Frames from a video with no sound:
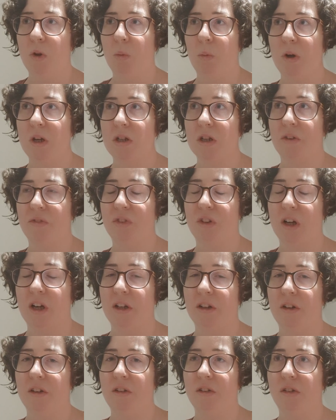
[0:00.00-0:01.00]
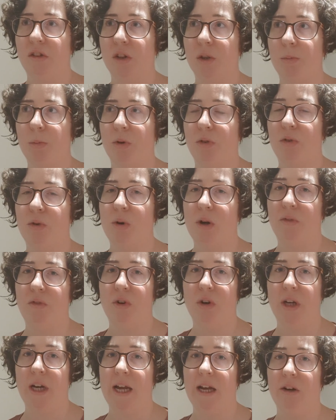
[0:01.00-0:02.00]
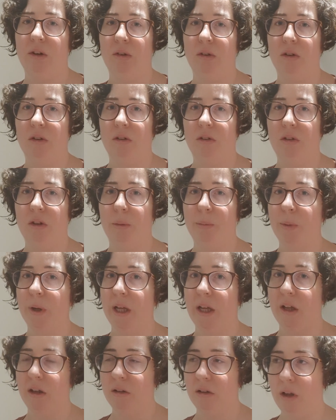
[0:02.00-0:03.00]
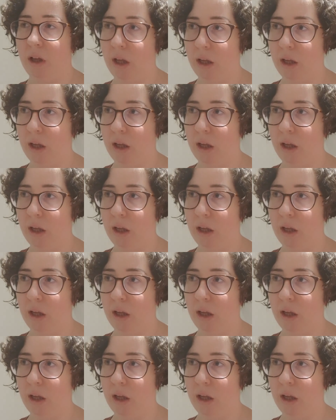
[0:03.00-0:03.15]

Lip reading: which I've done just before I've gone out somewhere.